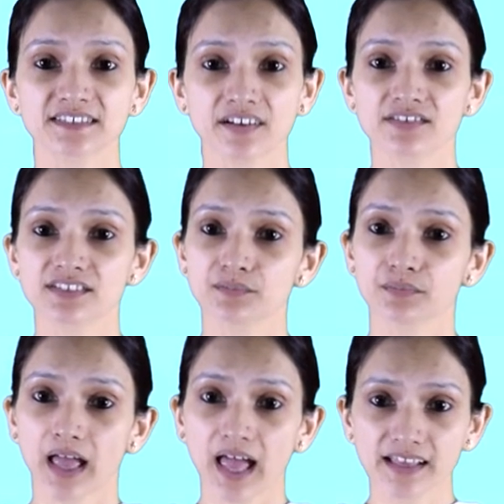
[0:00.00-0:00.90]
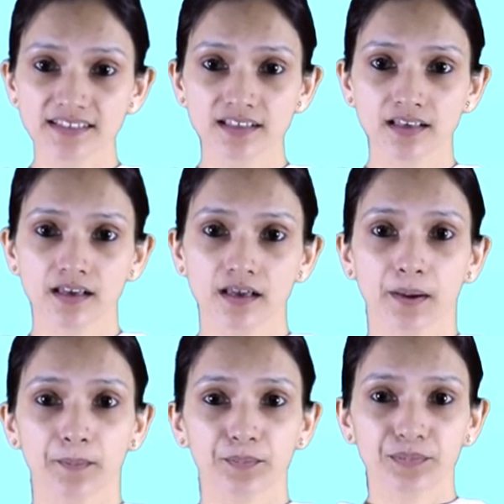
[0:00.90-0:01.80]
terrorism as
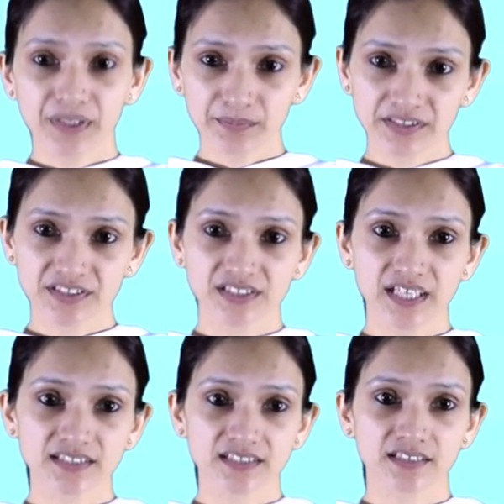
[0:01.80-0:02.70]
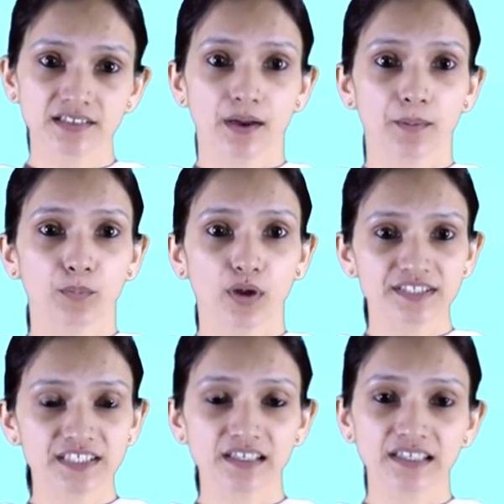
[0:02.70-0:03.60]
premeditated,
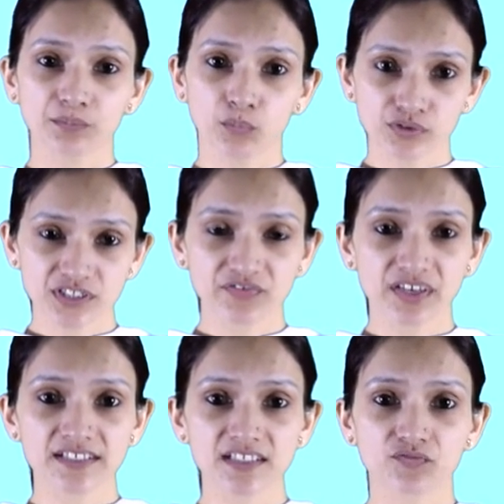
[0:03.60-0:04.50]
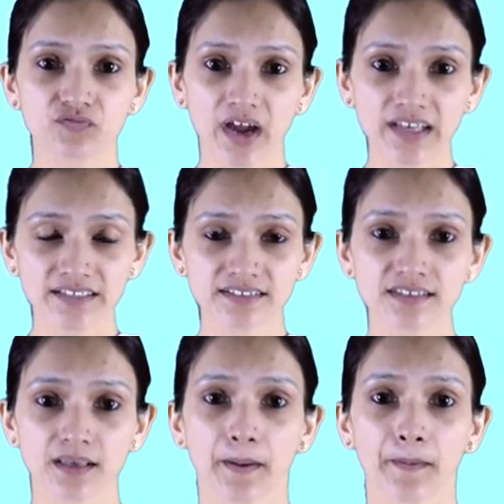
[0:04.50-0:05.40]
politically motivated violence
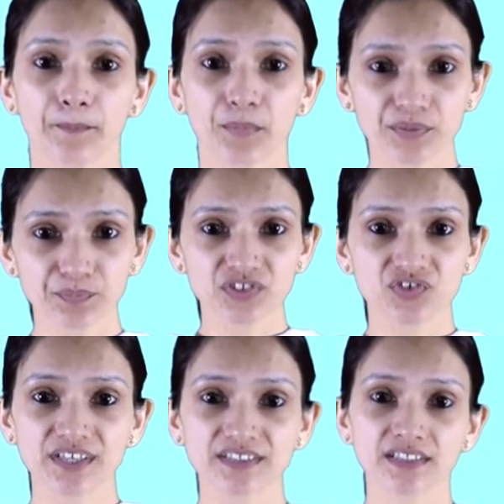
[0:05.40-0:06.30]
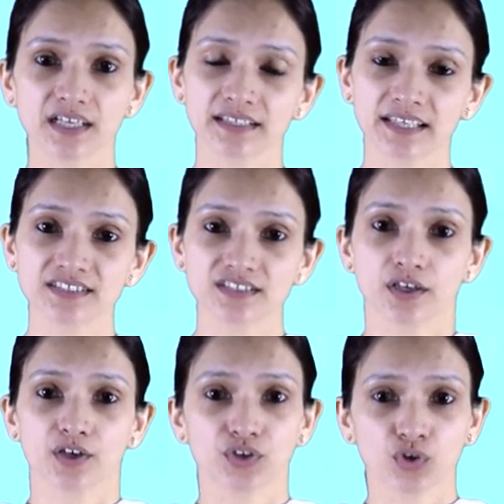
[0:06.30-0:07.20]
perpetrated against
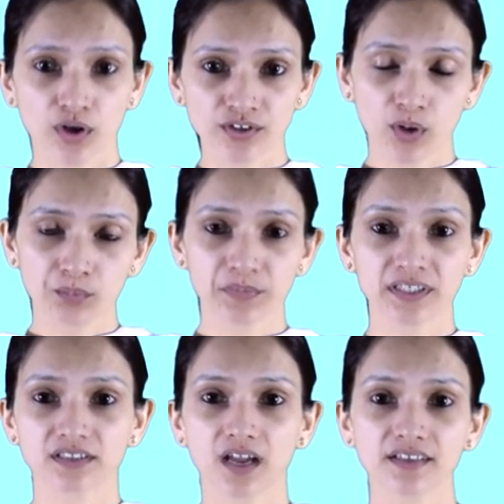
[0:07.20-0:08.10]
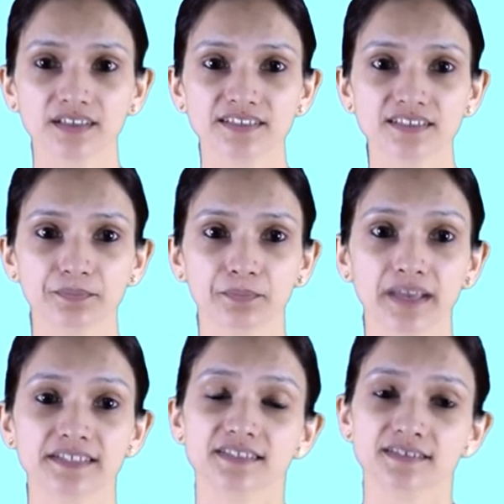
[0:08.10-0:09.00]
non-combat targets
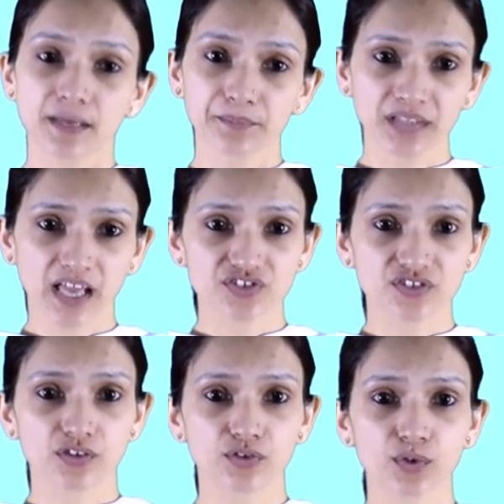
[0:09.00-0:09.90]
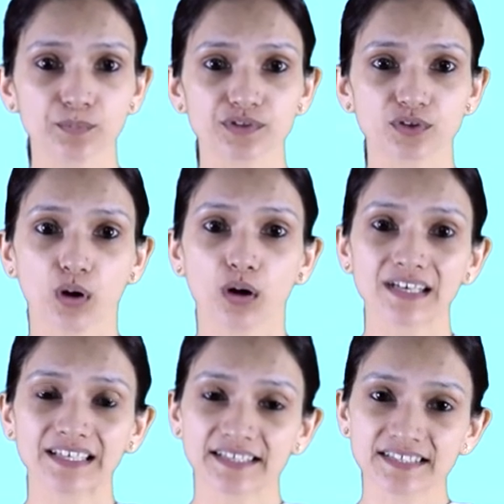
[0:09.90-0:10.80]
by subnational groups or
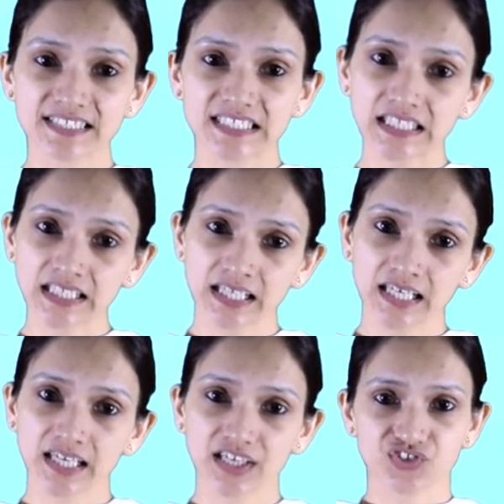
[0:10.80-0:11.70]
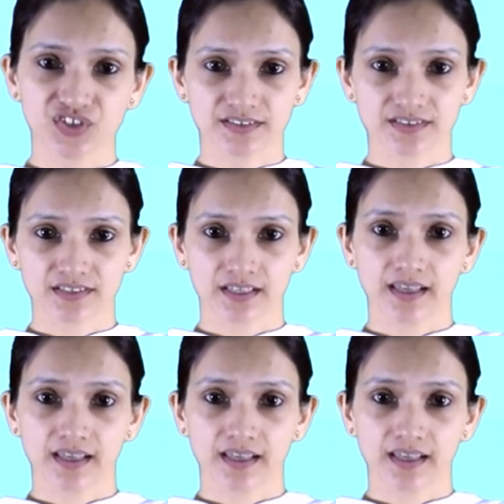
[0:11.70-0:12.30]
clandestine agents.